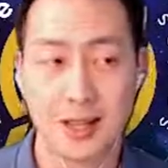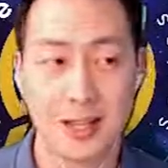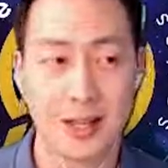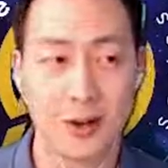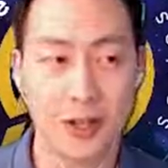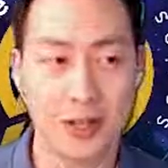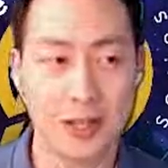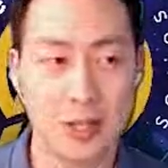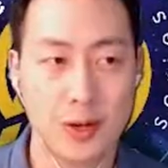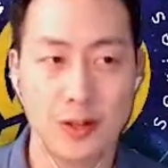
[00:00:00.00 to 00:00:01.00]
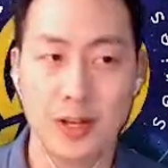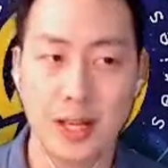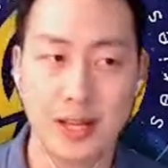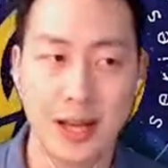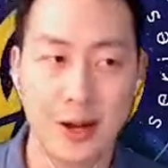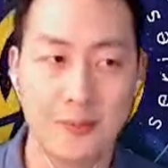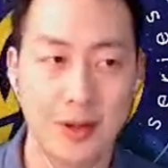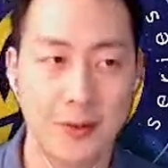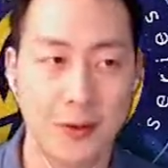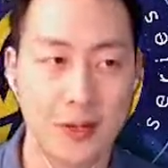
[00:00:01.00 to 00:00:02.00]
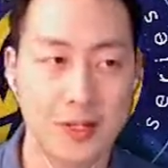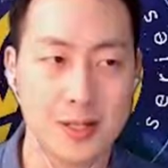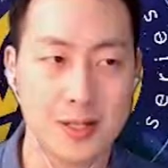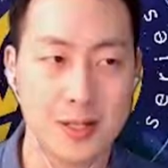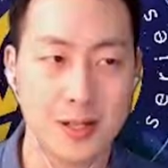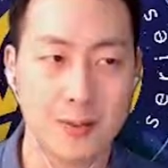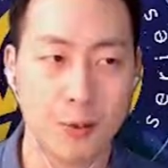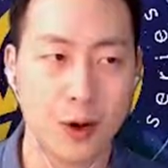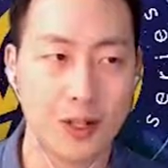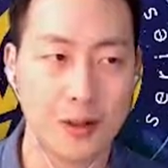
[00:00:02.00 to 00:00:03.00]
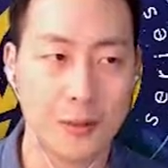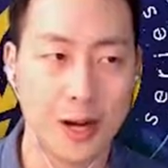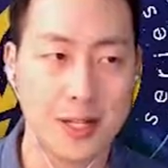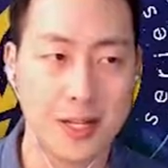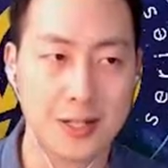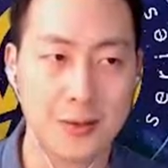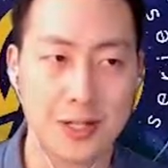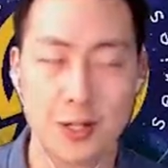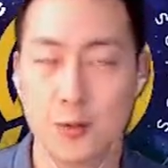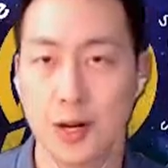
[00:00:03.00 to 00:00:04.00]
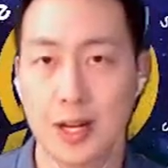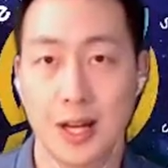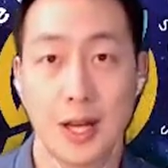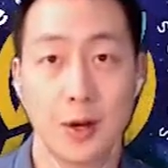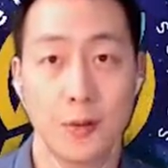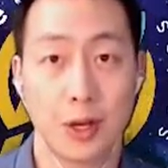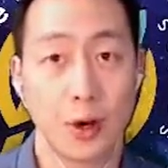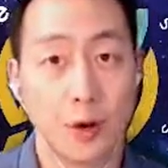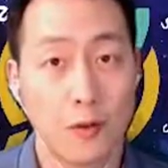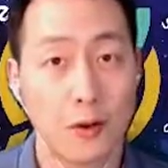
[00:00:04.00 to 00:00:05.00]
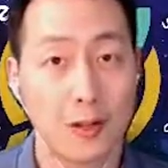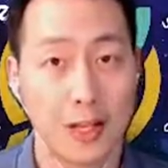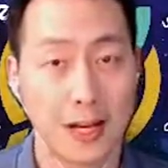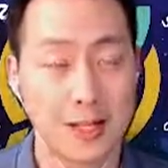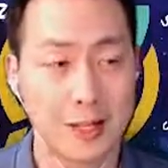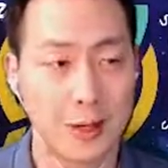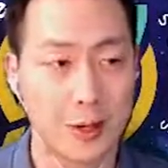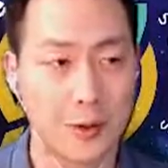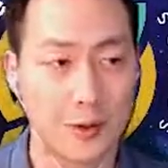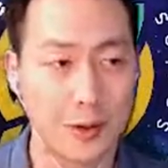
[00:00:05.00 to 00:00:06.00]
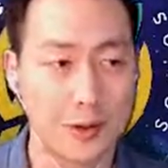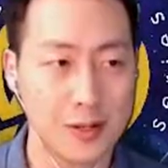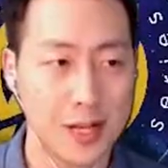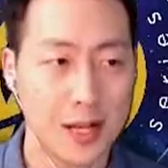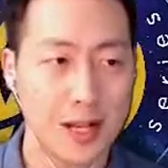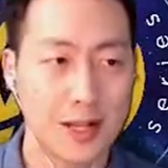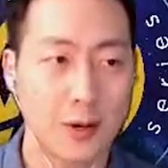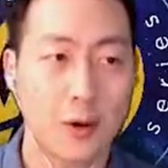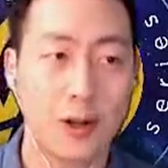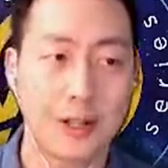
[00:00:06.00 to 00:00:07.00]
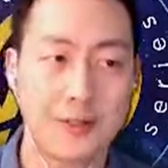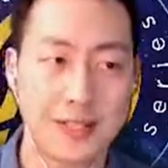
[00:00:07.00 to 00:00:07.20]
The only things you want to look at now, of course, the quality of projects, which is what we go over in the ICO reviews, the quality of the